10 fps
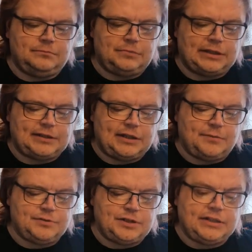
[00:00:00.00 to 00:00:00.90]
I say, it
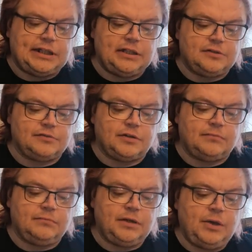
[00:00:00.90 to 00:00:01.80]
comes to the dealer's
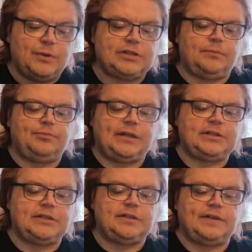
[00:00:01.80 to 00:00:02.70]
room, which I'll
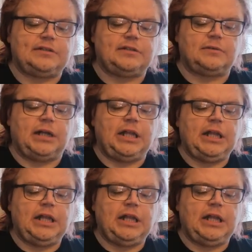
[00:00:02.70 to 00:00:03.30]
branch into this as well.